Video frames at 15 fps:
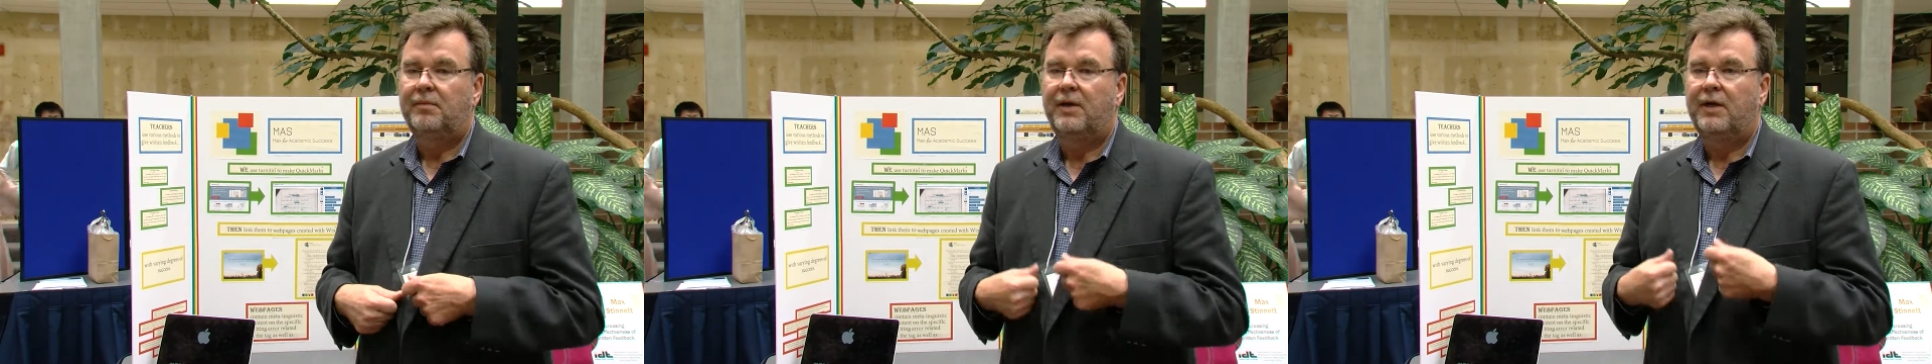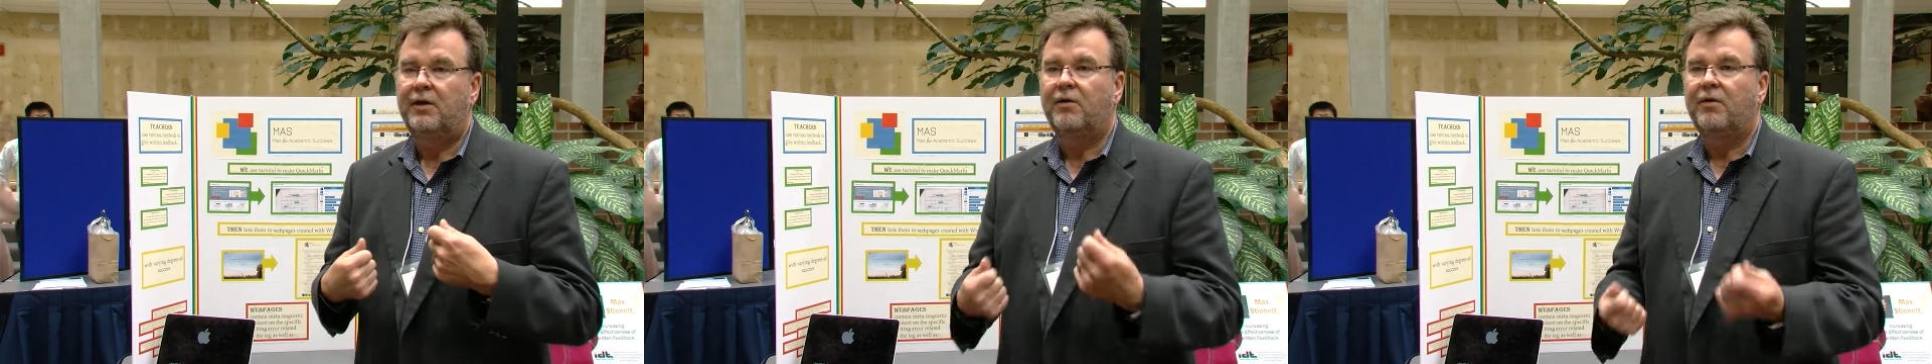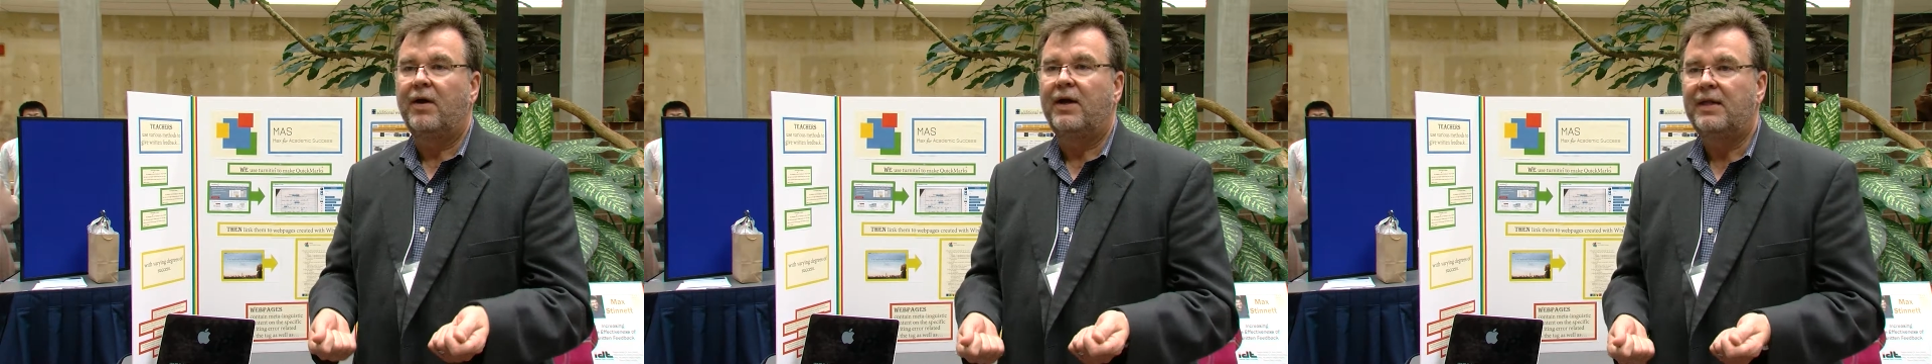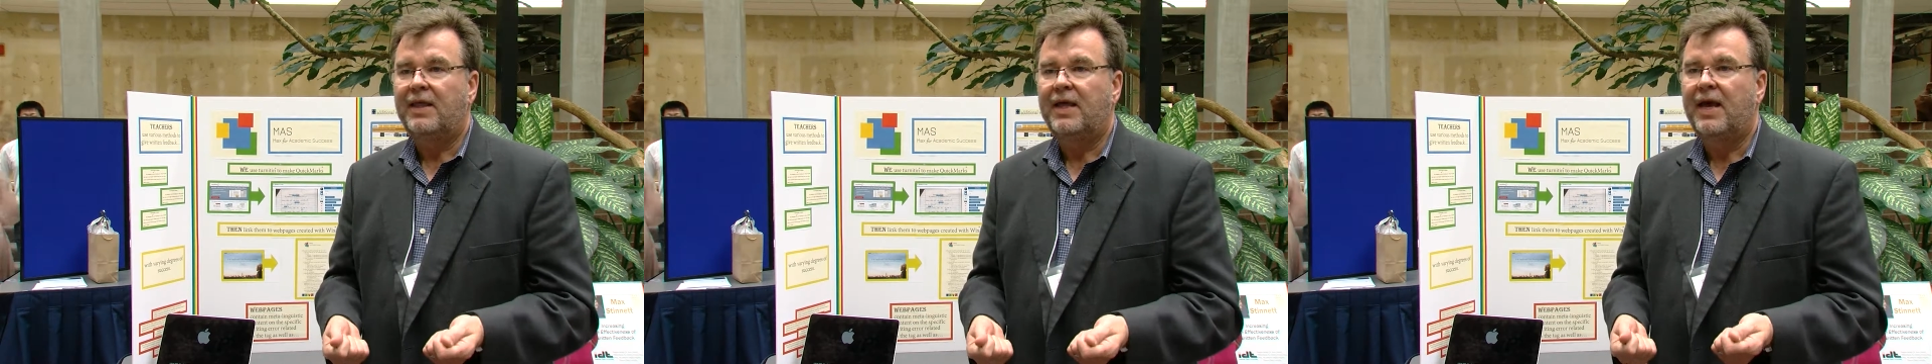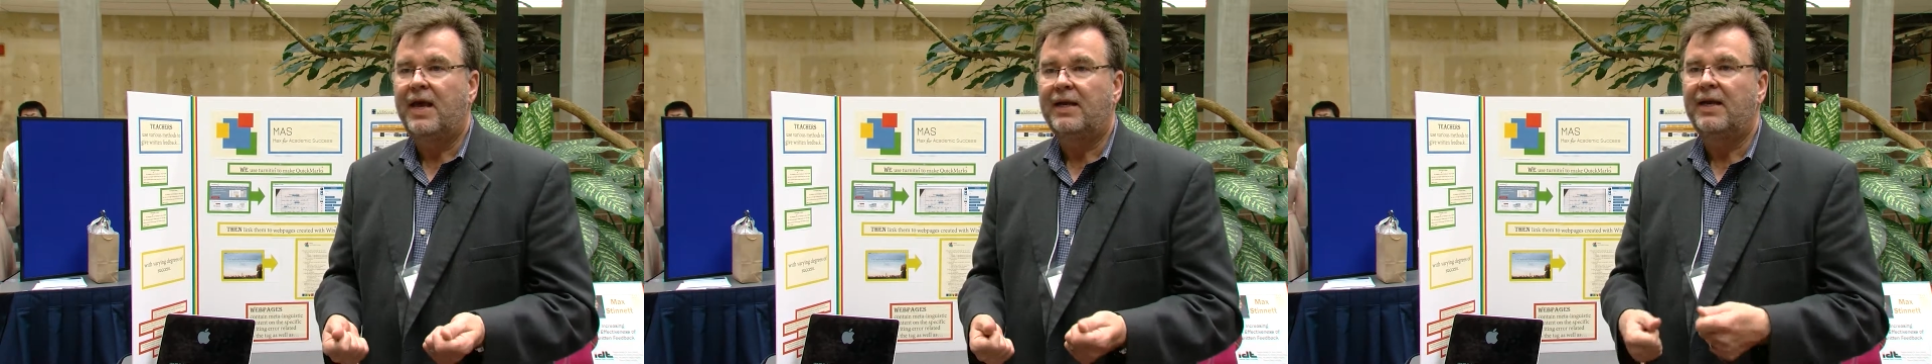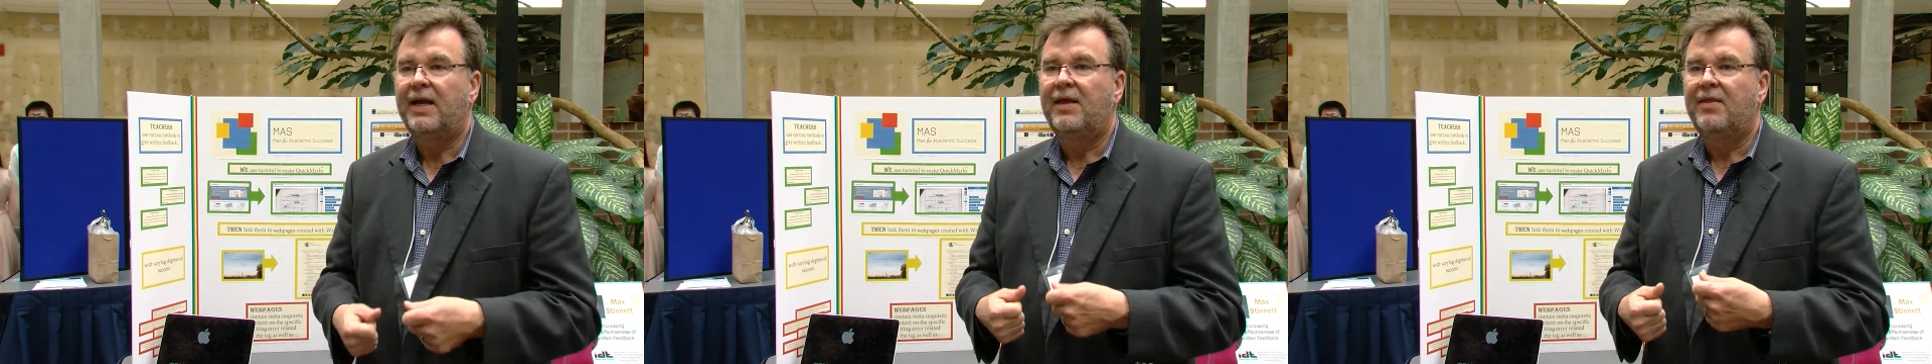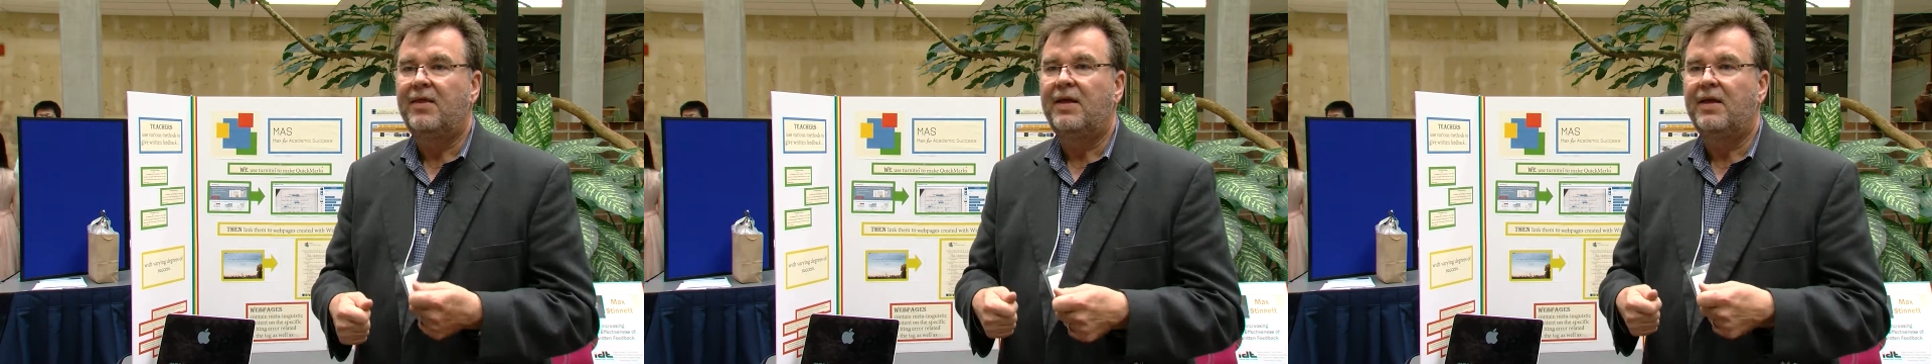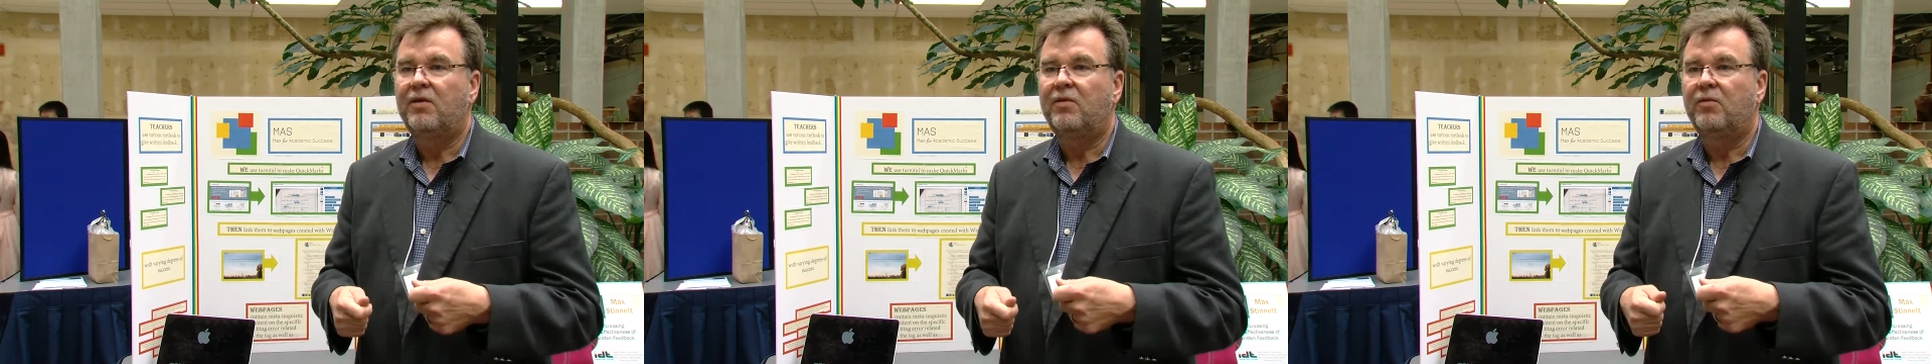integrate that, and
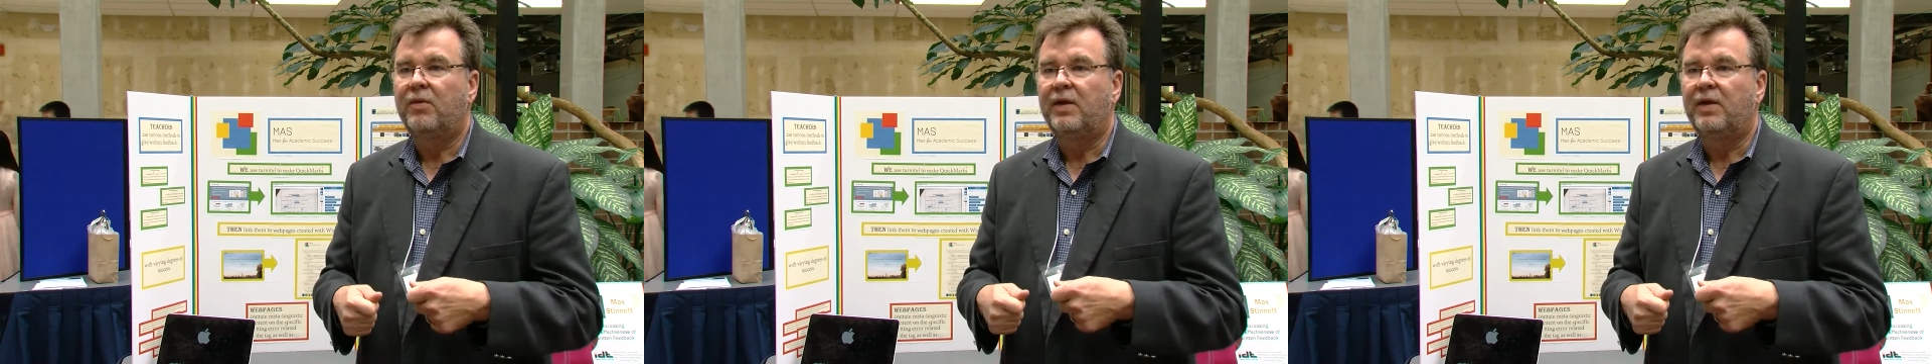then